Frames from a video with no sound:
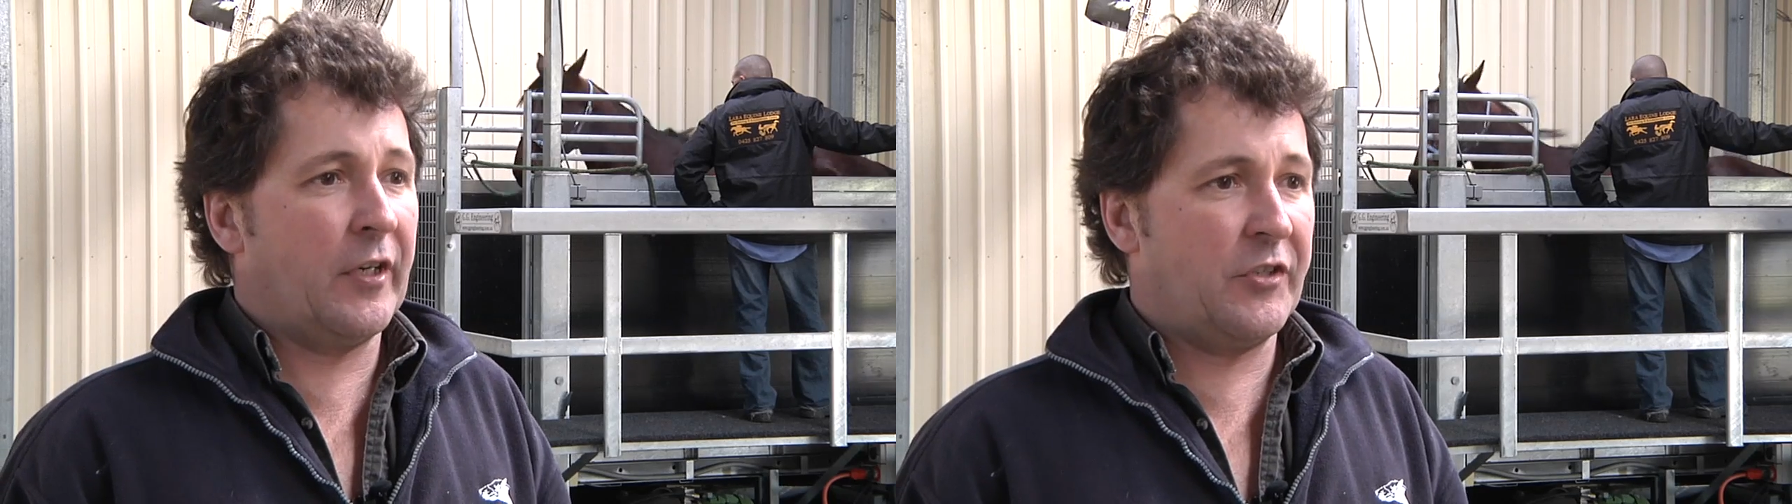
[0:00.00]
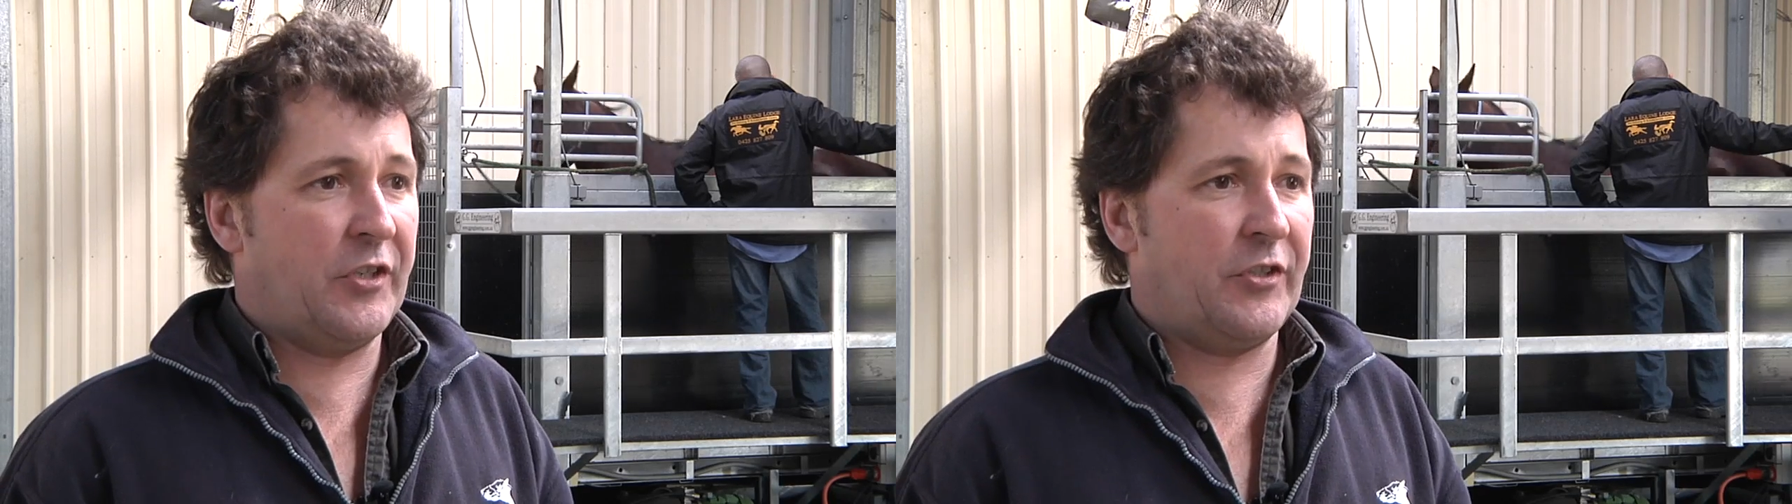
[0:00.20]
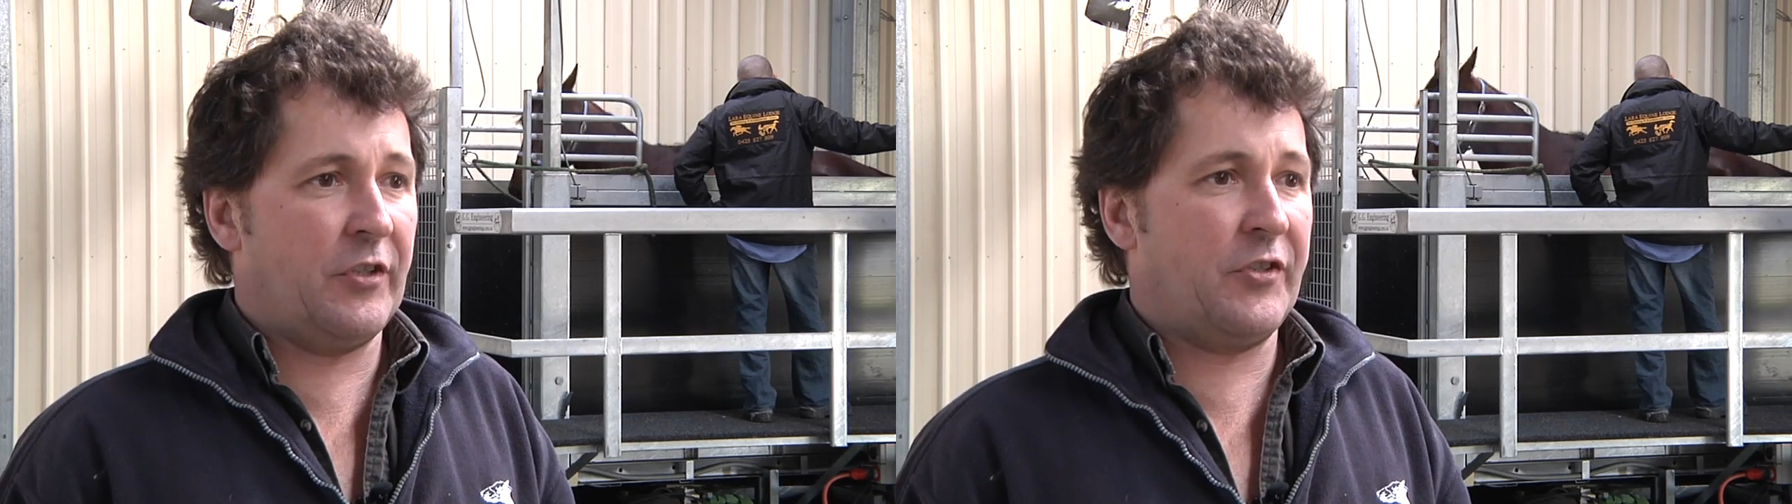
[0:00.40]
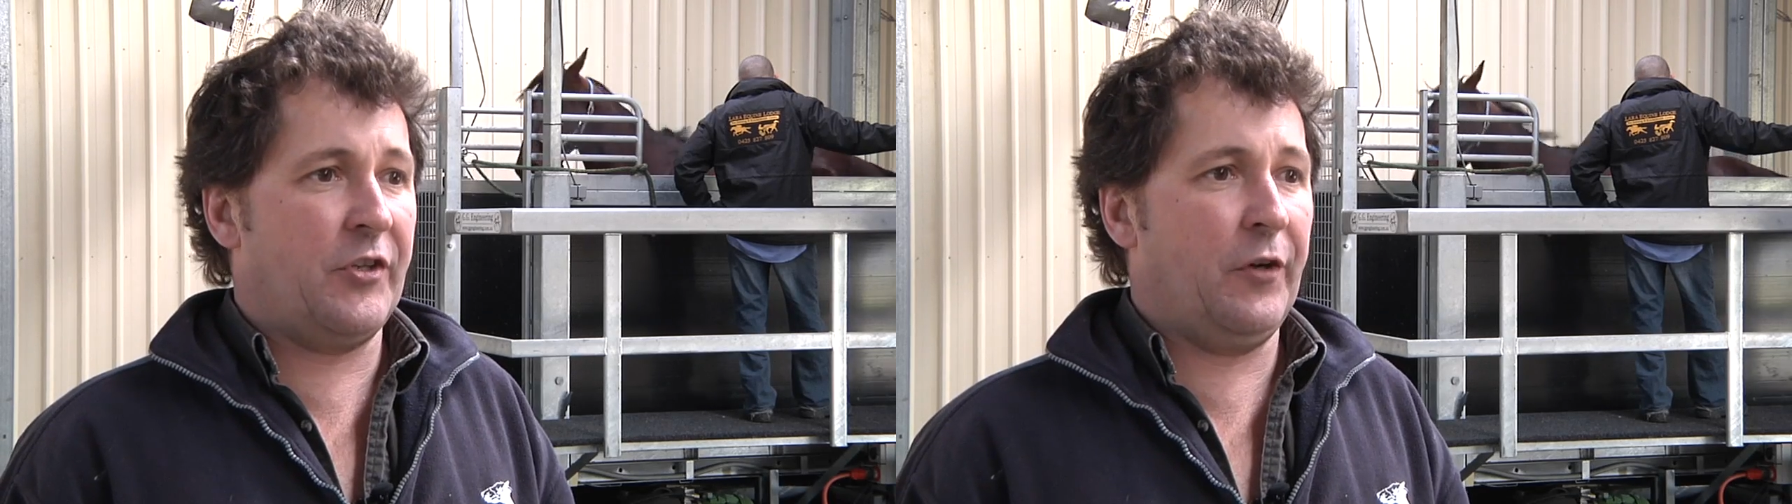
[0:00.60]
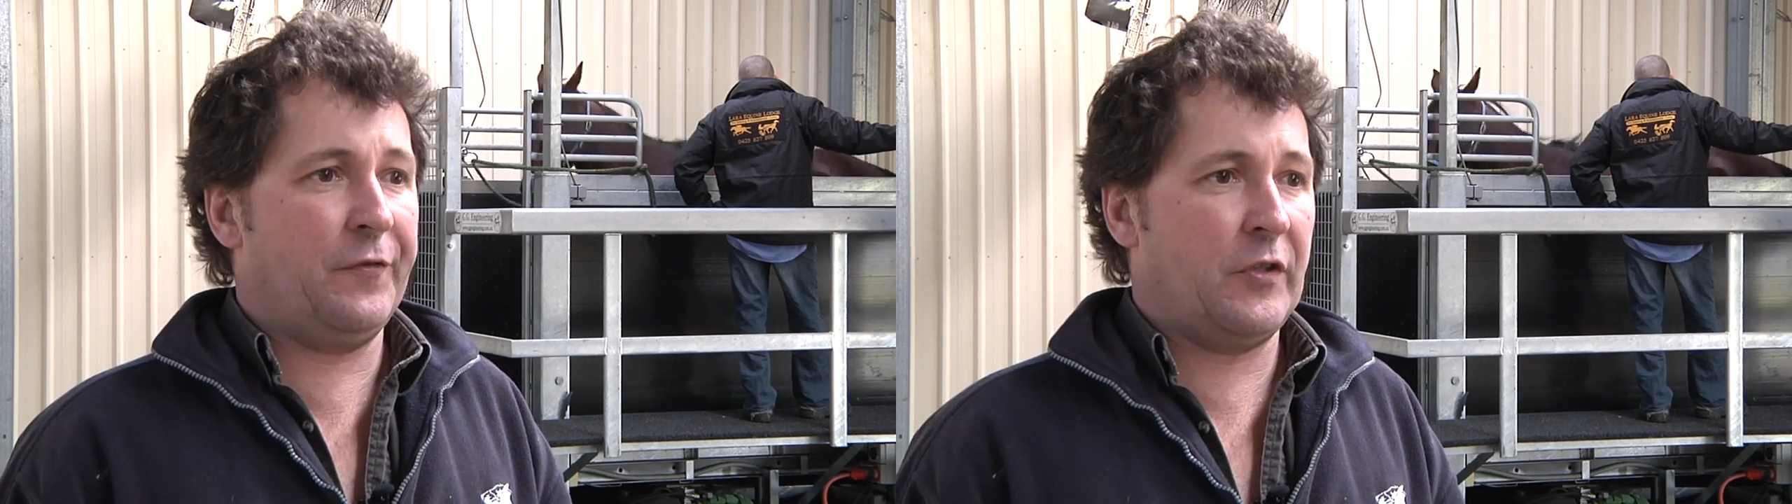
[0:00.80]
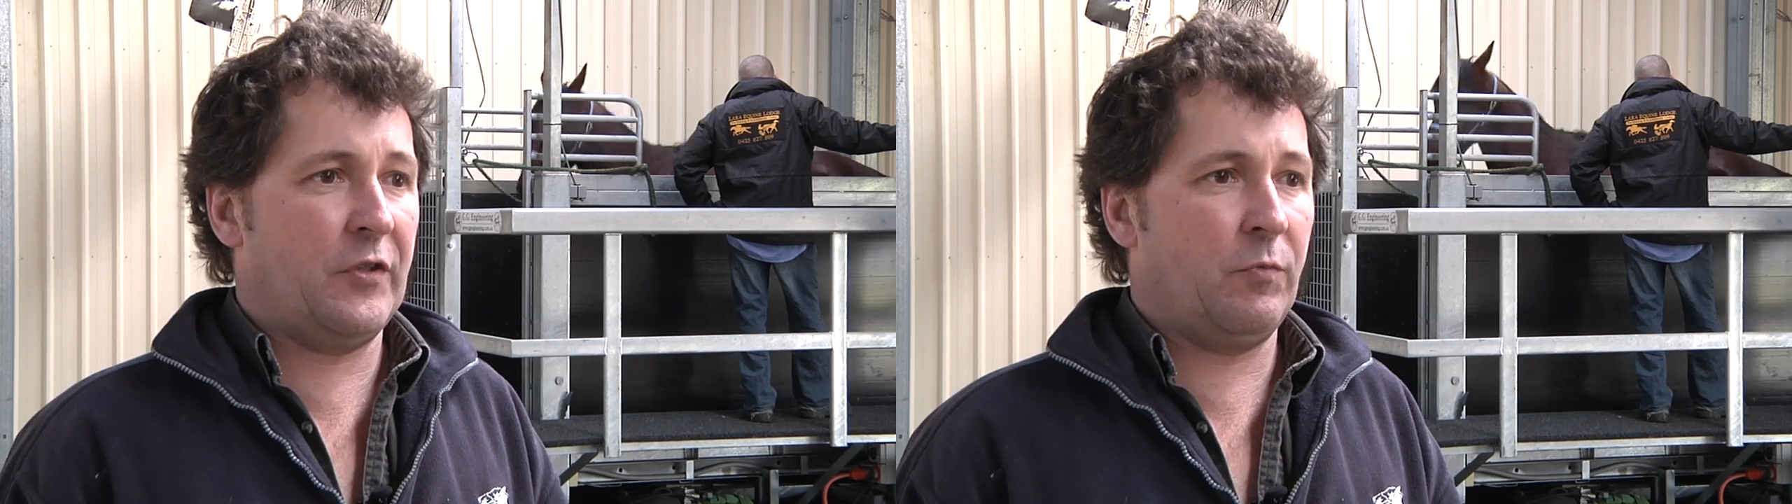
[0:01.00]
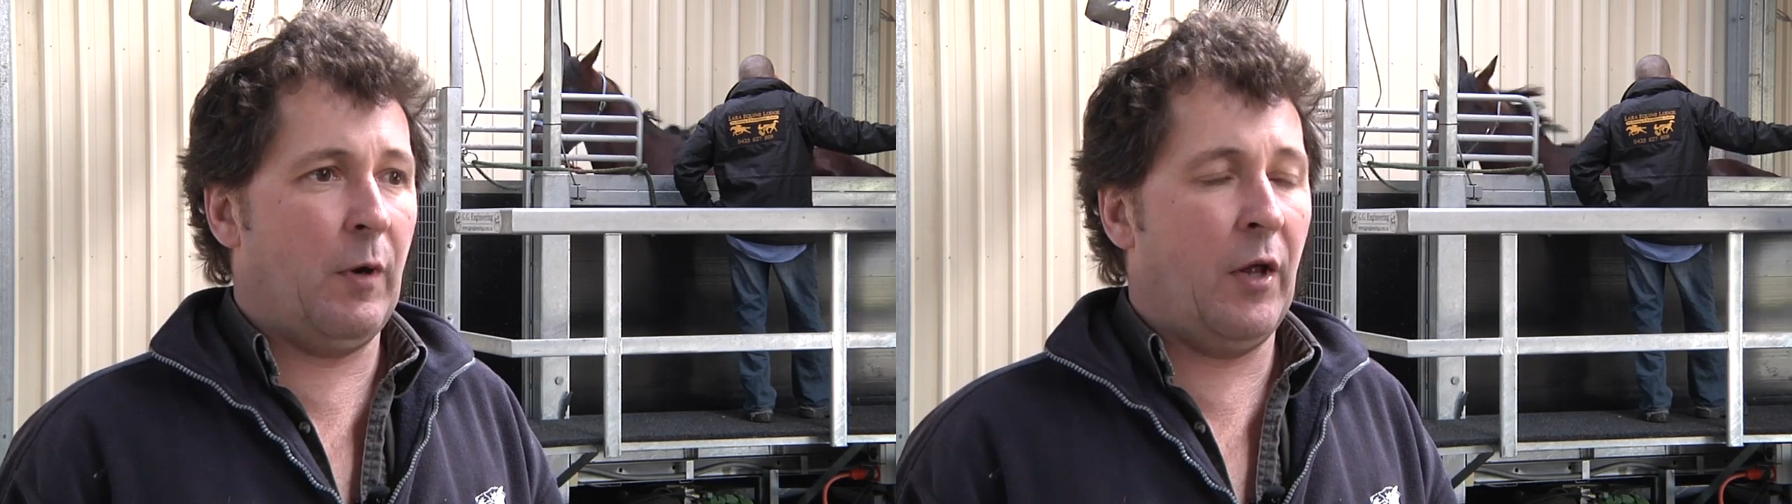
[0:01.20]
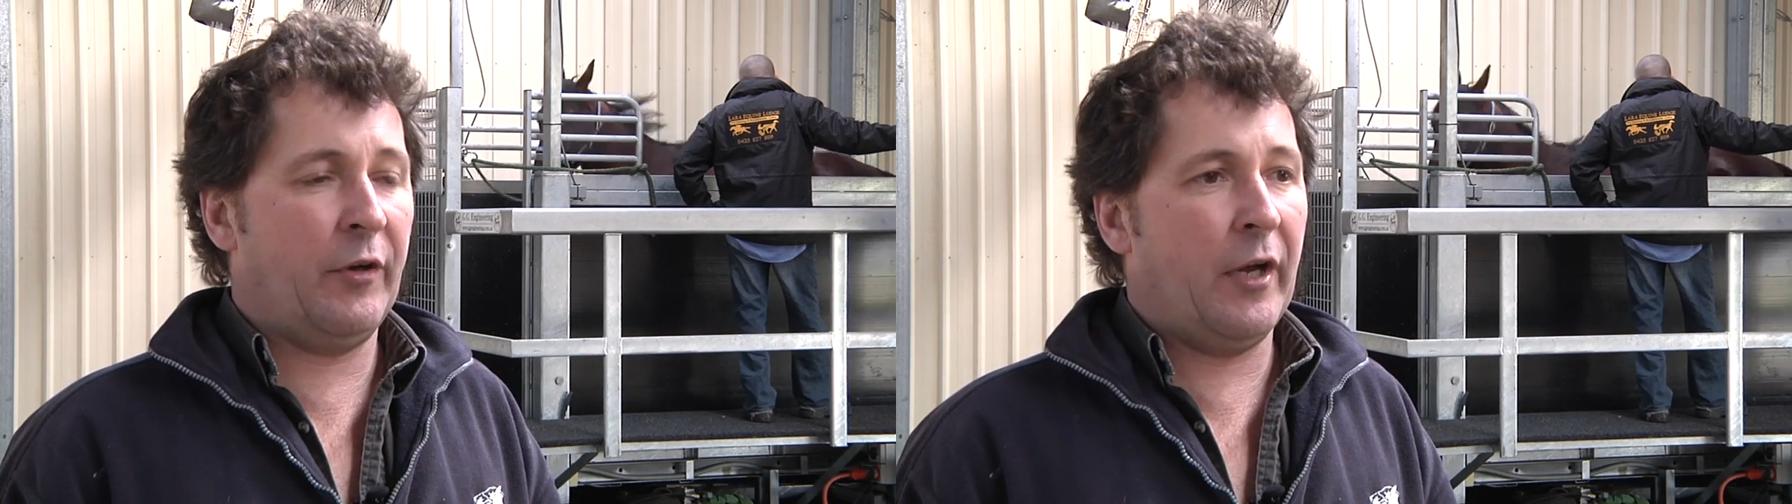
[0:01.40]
consistent surface as well.